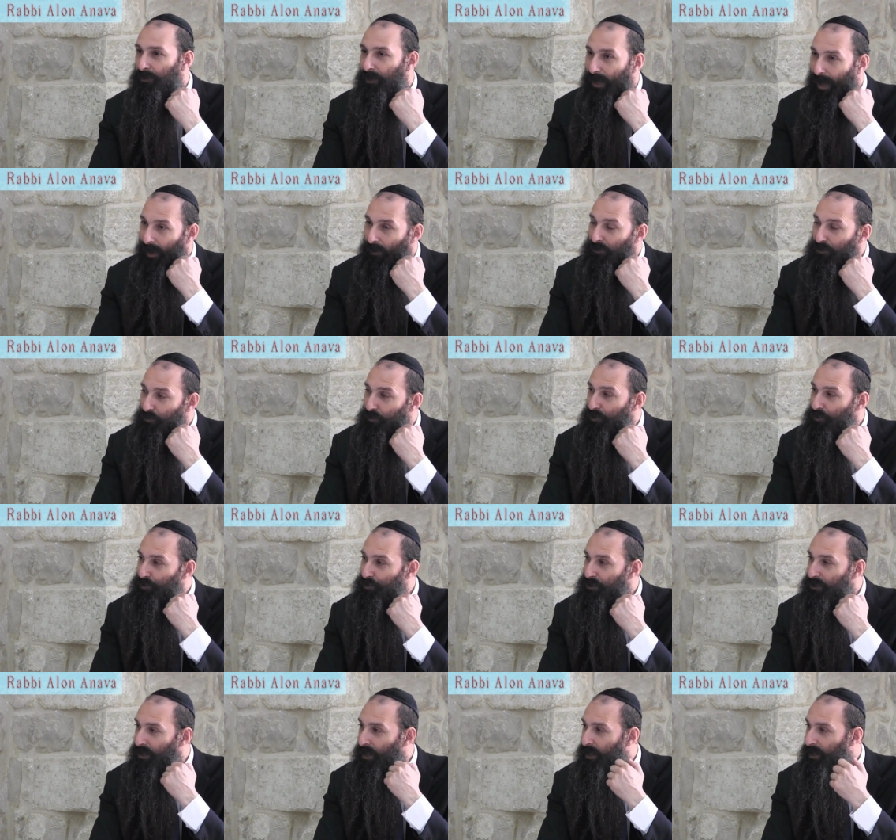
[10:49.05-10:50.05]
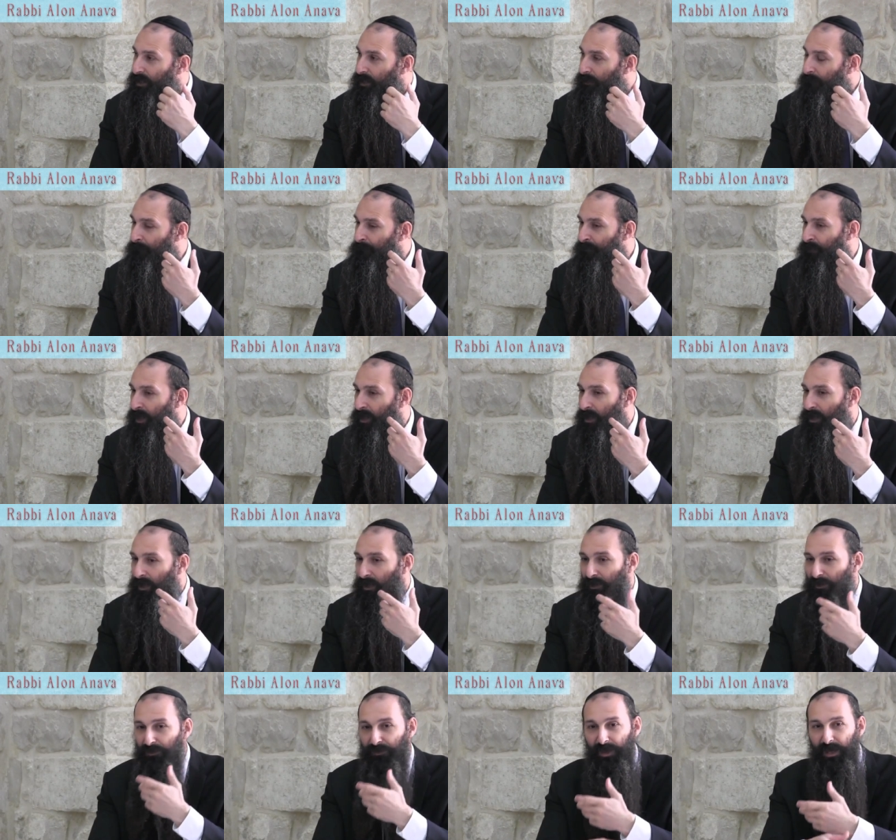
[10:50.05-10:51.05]
the house where you're
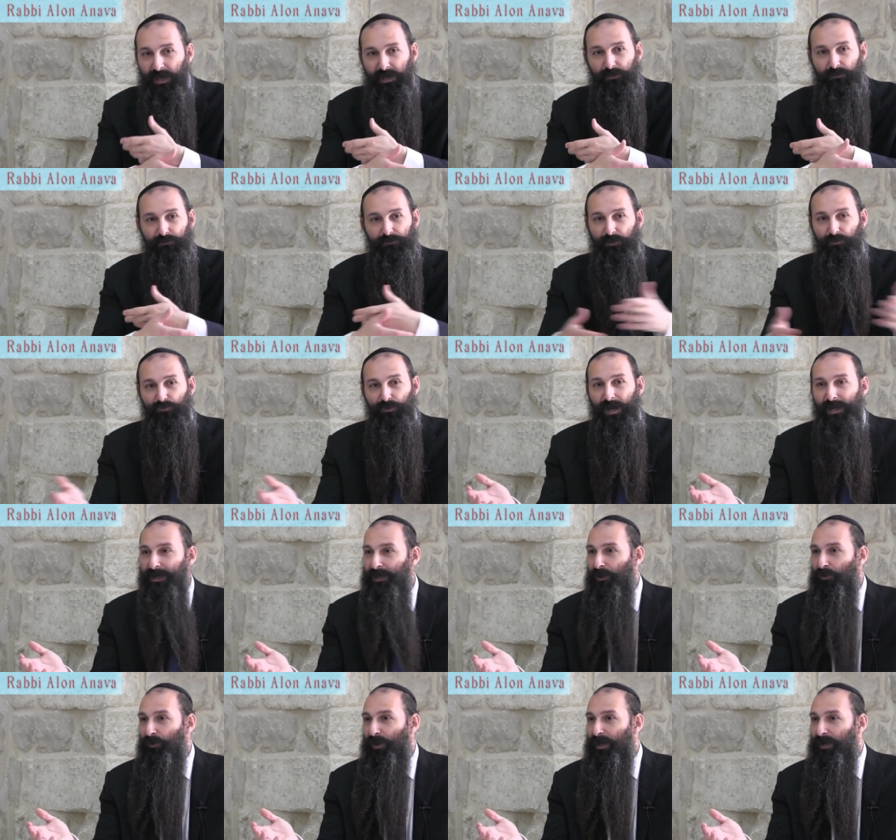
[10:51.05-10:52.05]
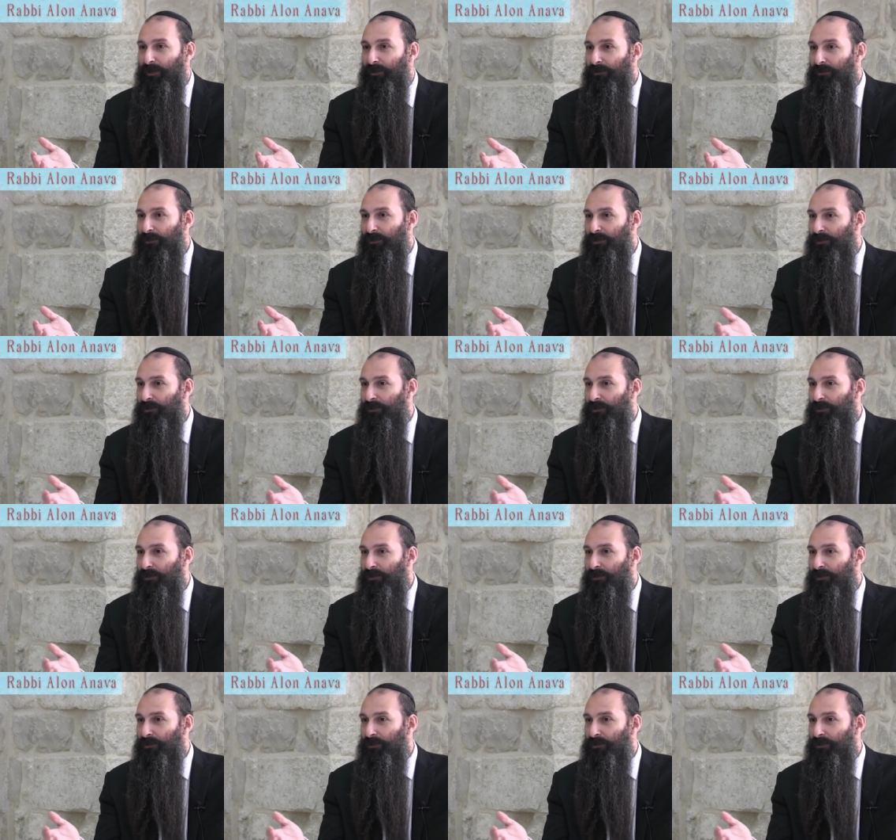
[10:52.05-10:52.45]
staying, they, they're running away.